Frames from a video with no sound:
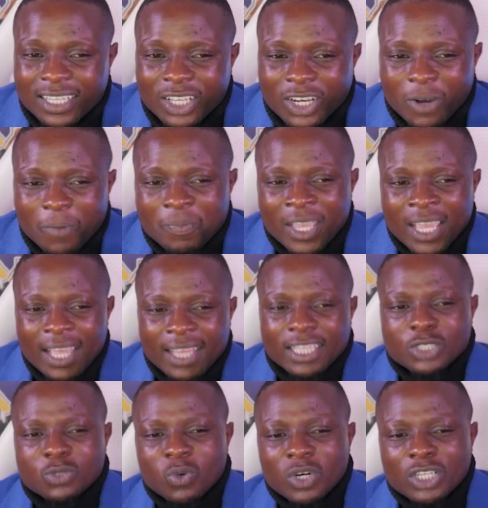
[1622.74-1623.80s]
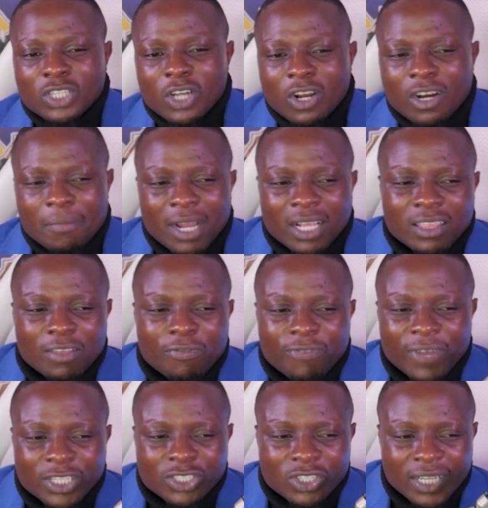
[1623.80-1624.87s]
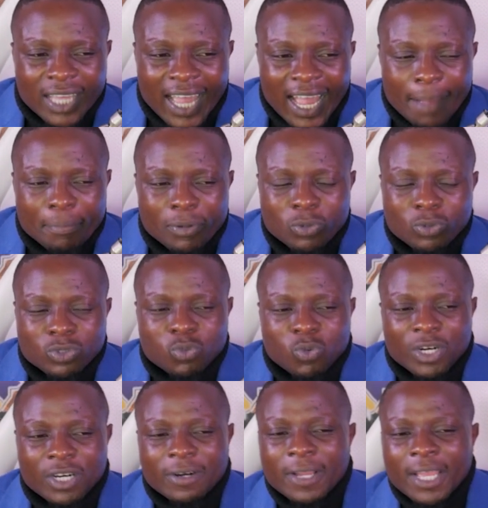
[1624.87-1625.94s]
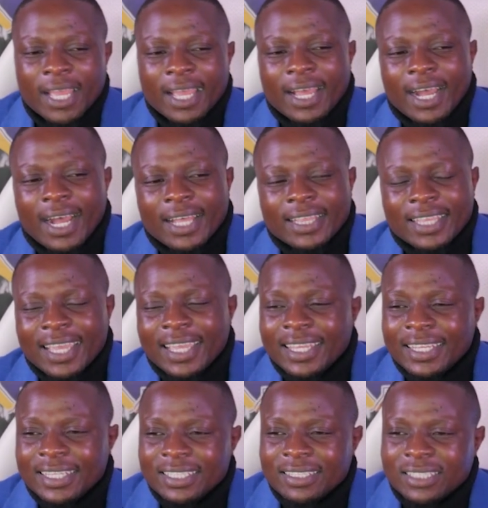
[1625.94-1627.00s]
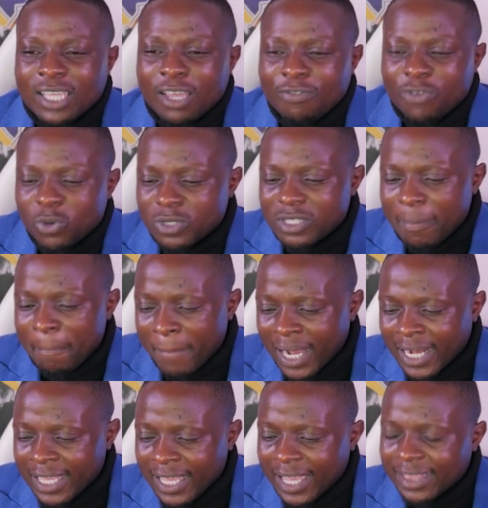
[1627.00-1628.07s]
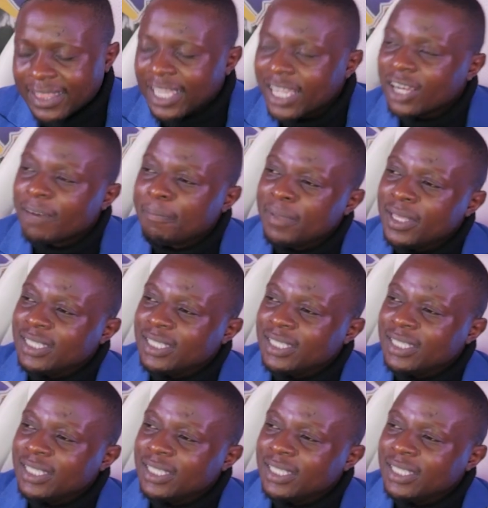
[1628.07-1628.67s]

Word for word: You know, this is where you're talking about the venture capitals, where uh, they give you some money and they're going to be